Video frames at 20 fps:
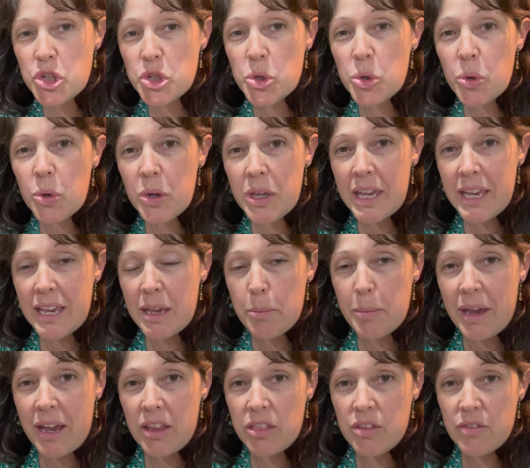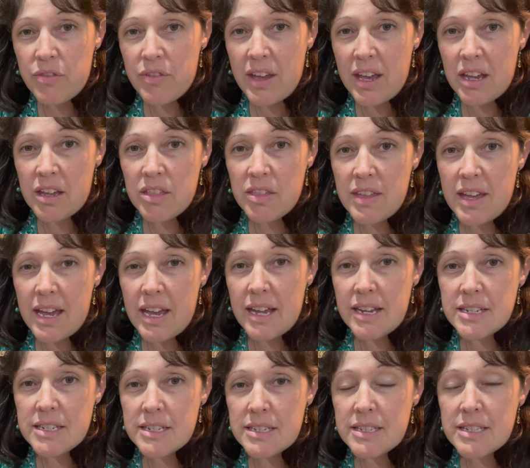talking about the fact
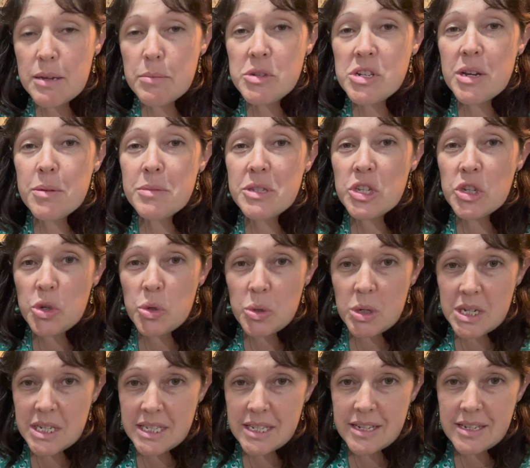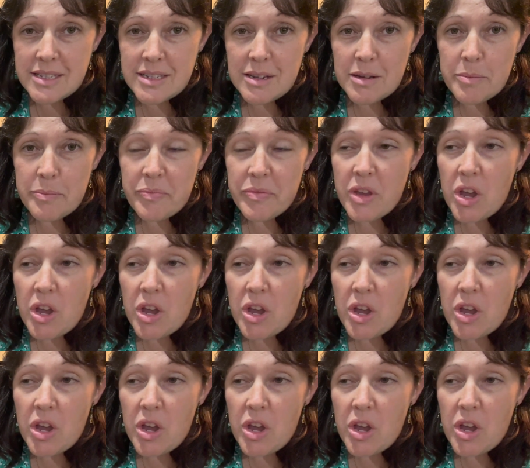that sometimes the criticism